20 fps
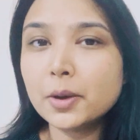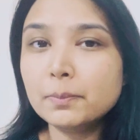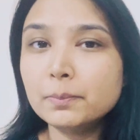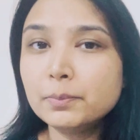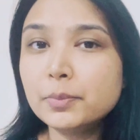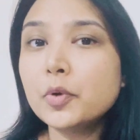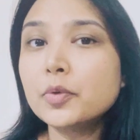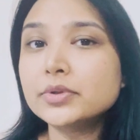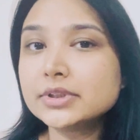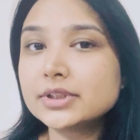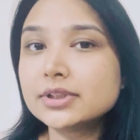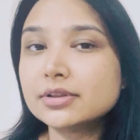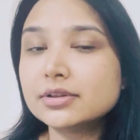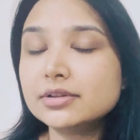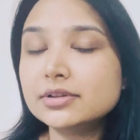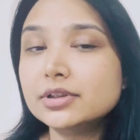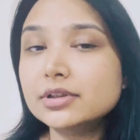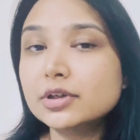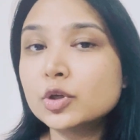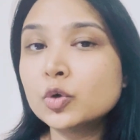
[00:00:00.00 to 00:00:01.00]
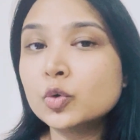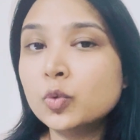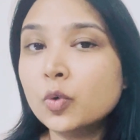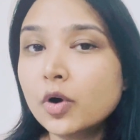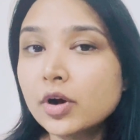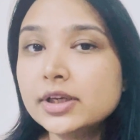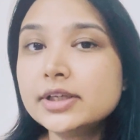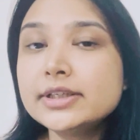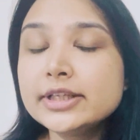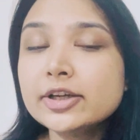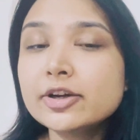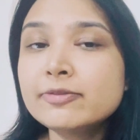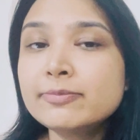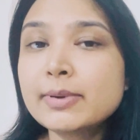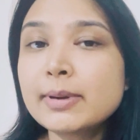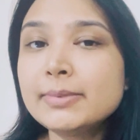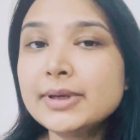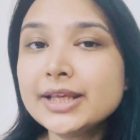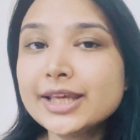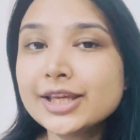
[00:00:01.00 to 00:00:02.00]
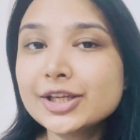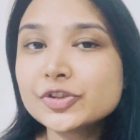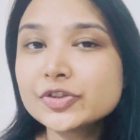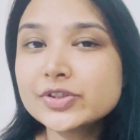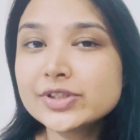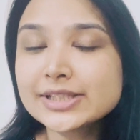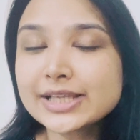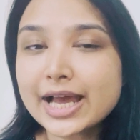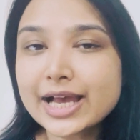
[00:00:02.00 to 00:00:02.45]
Both the quality of publications